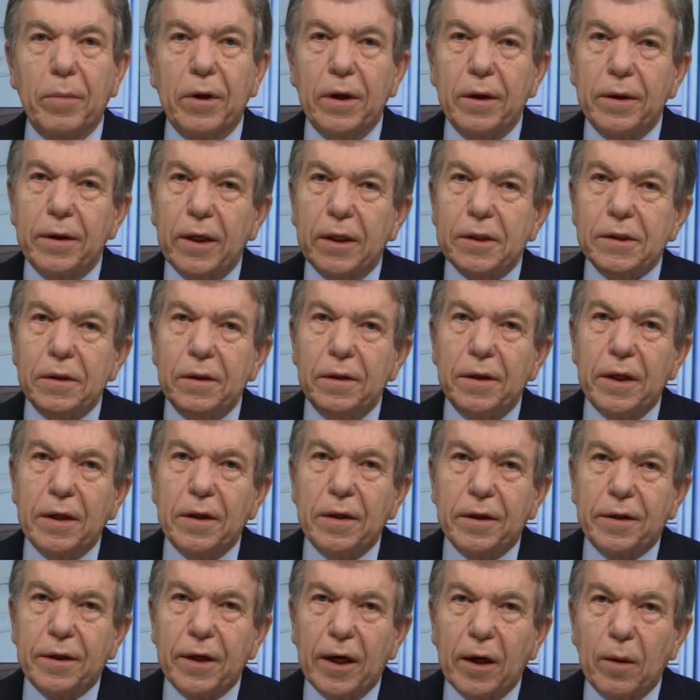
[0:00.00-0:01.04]
but it doesn't
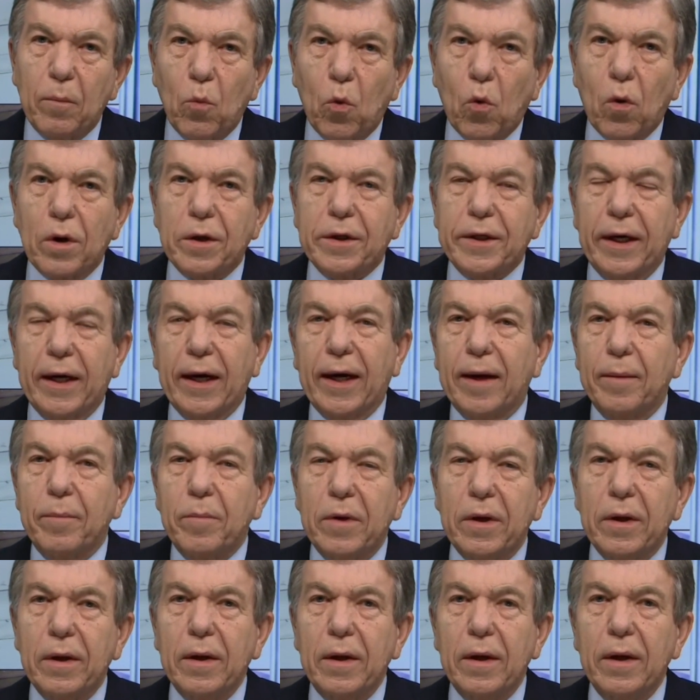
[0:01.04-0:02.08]
need to take more
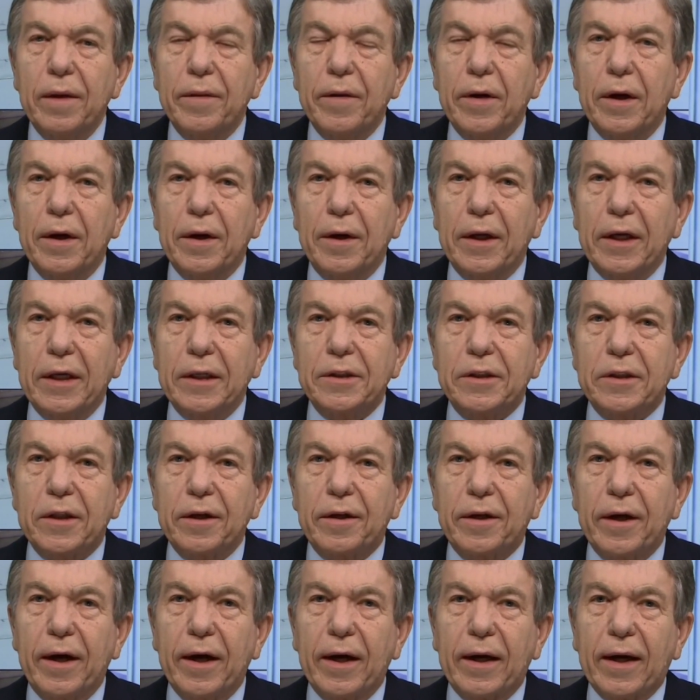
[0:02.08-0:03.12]
time than it needs
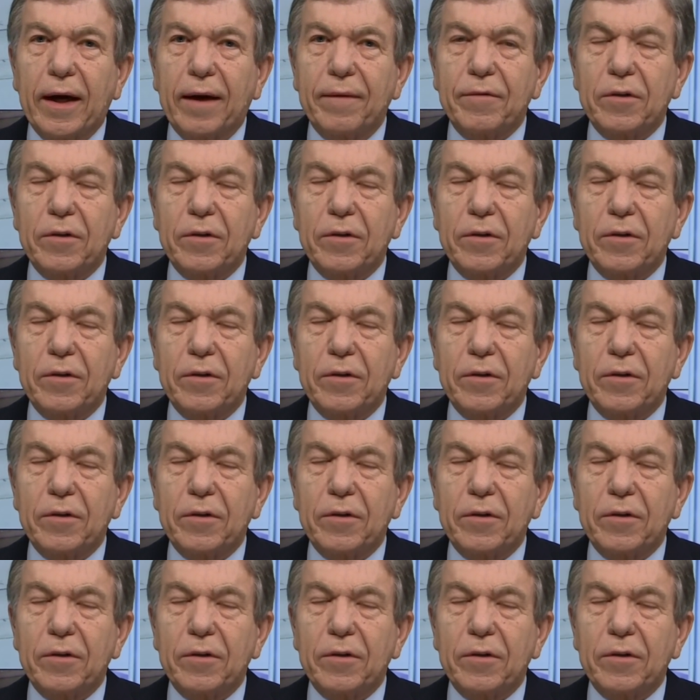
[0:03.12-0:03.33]
to take.